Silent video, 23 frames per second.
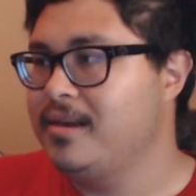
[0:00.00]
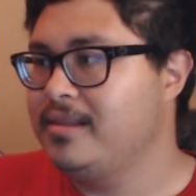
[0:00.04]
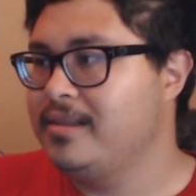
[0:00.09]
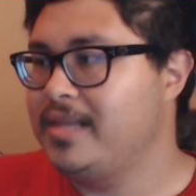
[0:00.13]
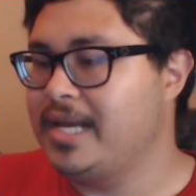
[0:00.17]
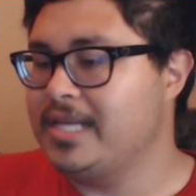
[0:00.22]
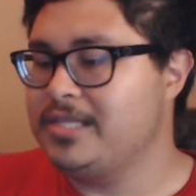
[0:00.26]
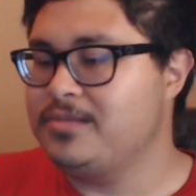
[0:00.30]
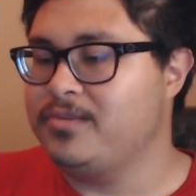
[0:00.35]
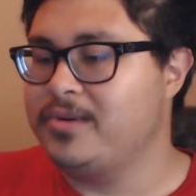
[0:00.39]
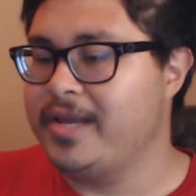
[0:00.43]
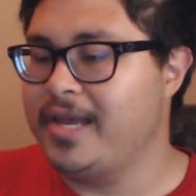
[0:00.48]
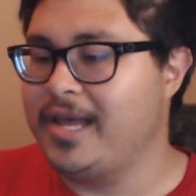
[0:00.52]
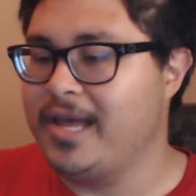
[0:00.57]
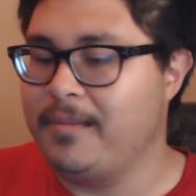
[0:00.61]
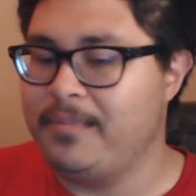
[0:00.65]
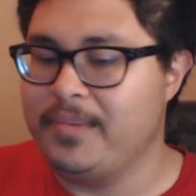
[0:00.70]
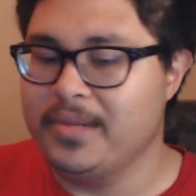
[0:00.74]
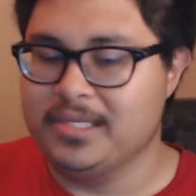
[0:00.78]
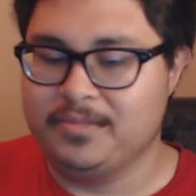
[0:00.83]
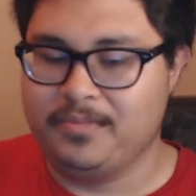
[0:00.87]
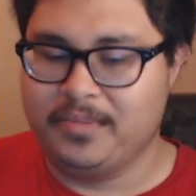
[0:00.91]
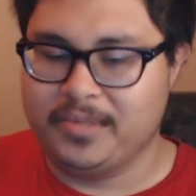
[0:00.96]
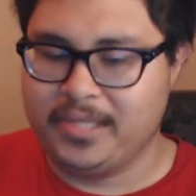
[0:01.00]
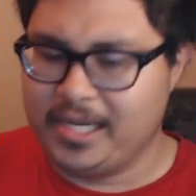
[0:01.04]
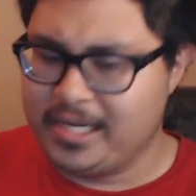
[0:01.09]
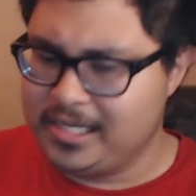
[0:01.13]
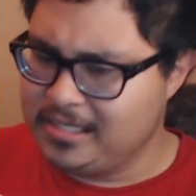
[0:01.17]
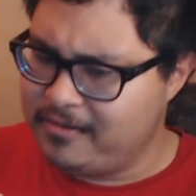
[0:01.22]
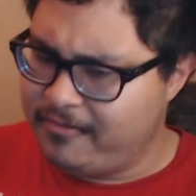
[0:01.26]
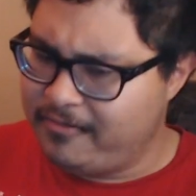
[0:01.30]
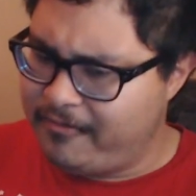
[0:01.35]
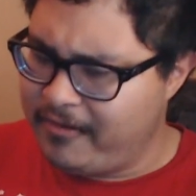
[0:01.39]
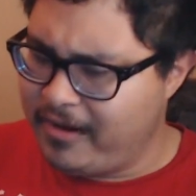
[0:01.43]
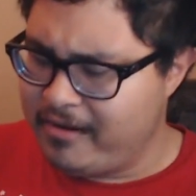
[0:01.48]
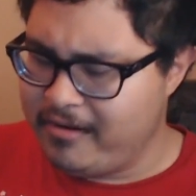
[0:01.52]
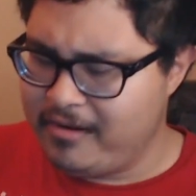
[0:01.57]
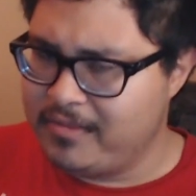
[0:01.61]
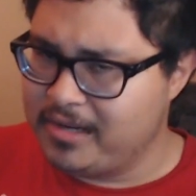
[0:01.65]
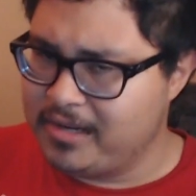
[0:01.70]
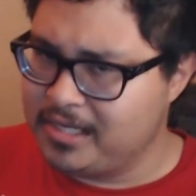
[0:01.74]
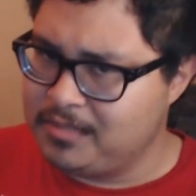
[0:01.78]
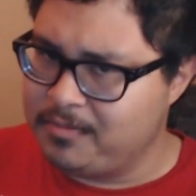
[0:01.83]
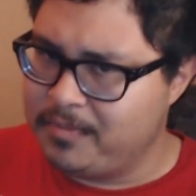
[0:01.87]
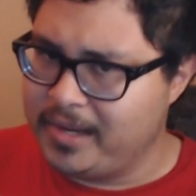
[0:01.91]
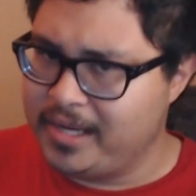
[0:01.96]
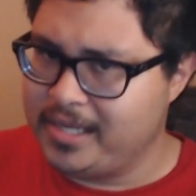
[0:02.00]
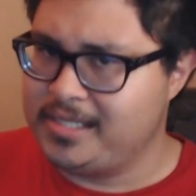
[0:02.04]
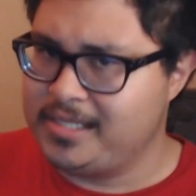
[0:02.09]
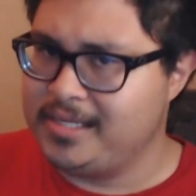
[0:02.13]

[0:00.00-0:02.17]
That's what happens, but that is very much by